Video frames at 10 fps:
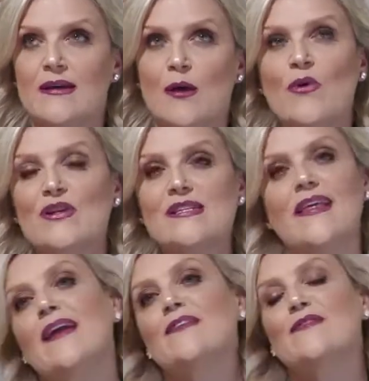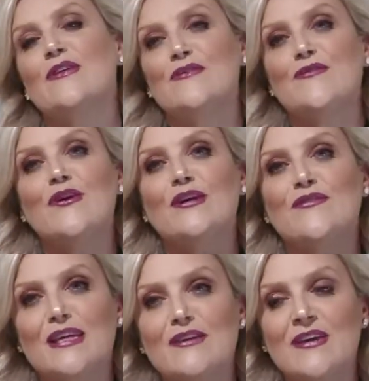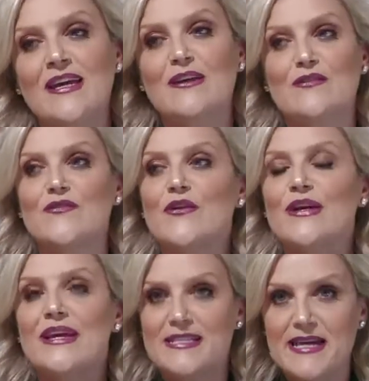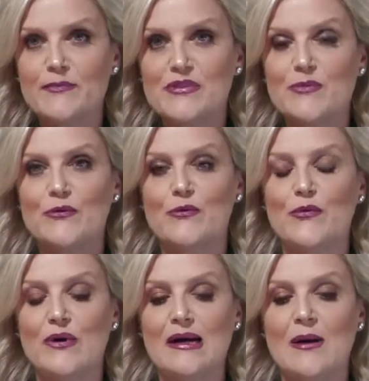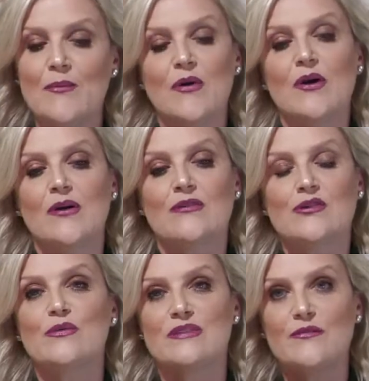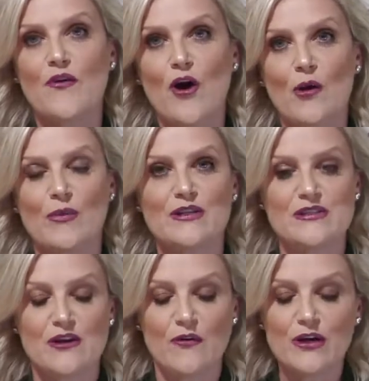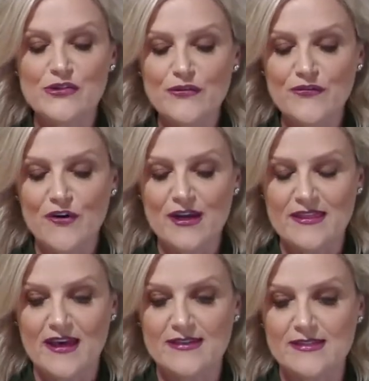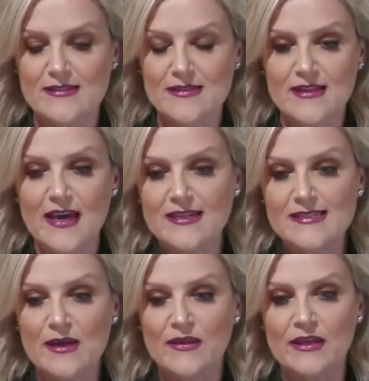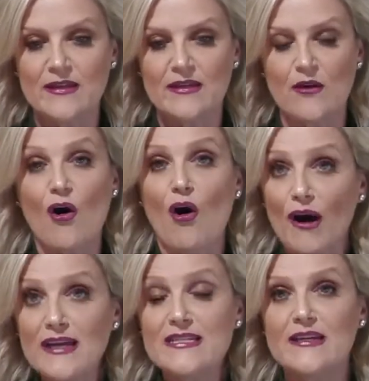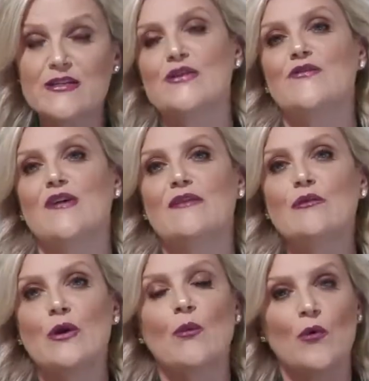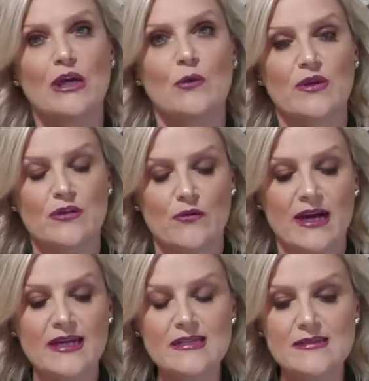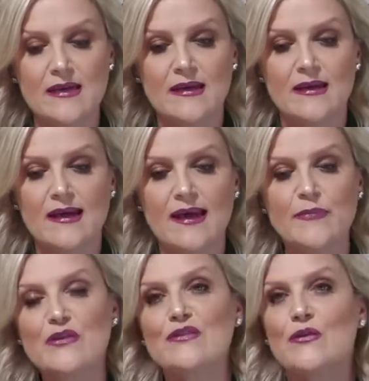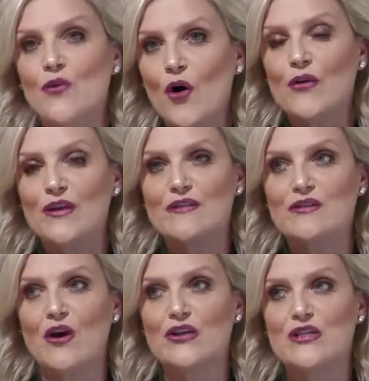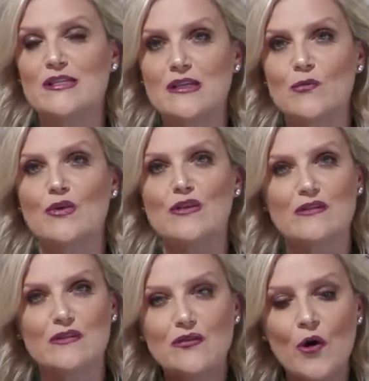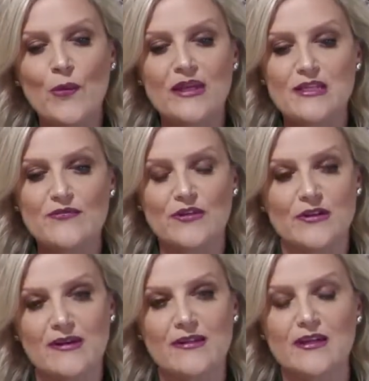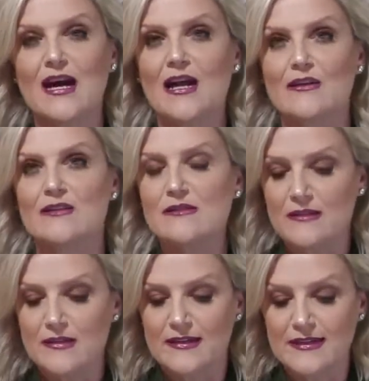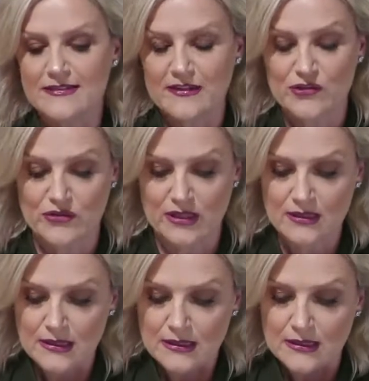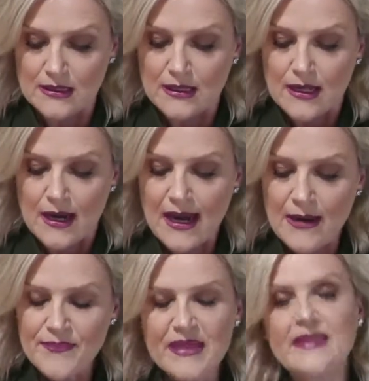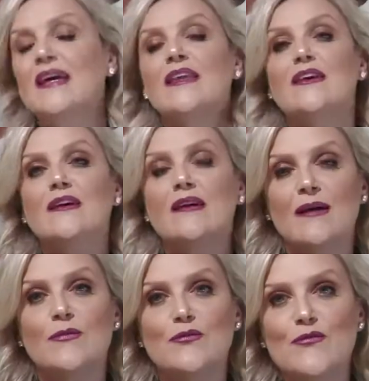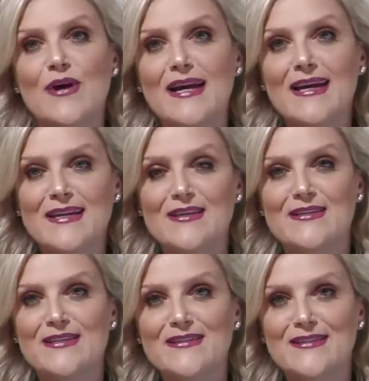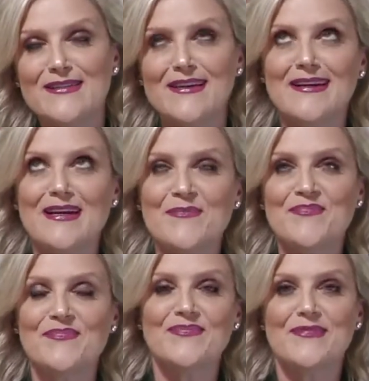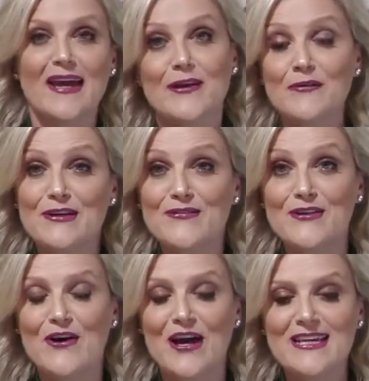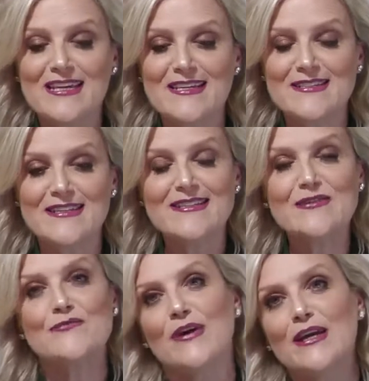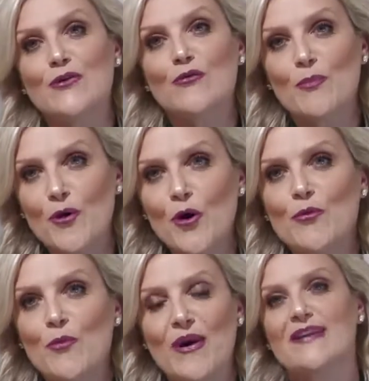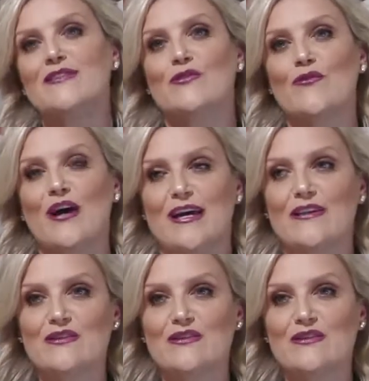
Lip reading: And when I say that, it's very forgiving and it's very adaptable to its environment. So I do find that is something that I tend to favour when I'm working with greys, and because I know that it's going to sit with so many different other colours, etc. And the other grey category, if you like, is it's a red or a purple-based grey.